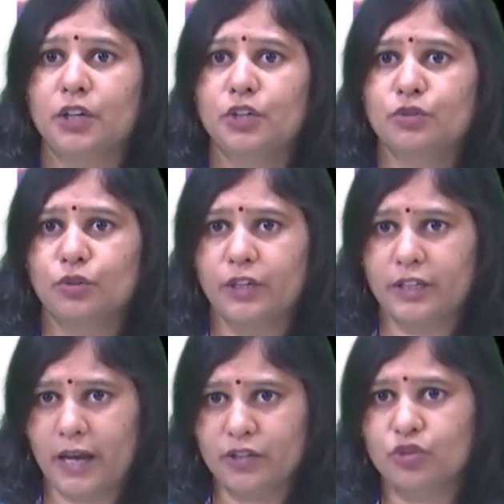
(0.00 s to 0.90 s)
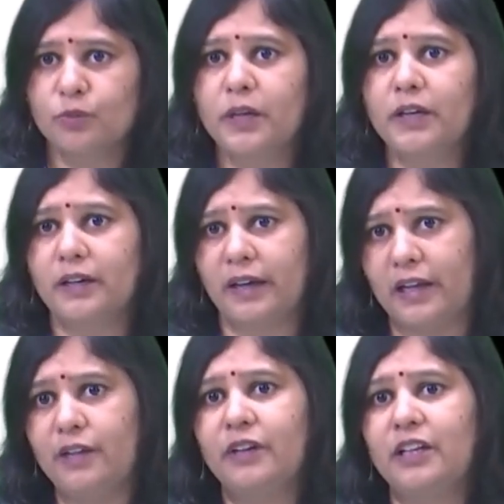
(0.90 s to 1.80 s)
So it has to be an
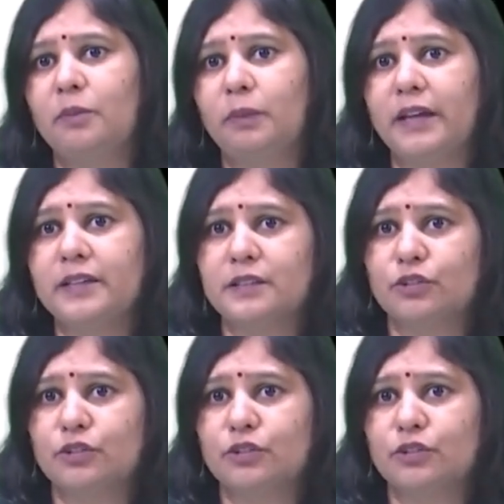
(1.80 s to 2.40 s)
elevated place.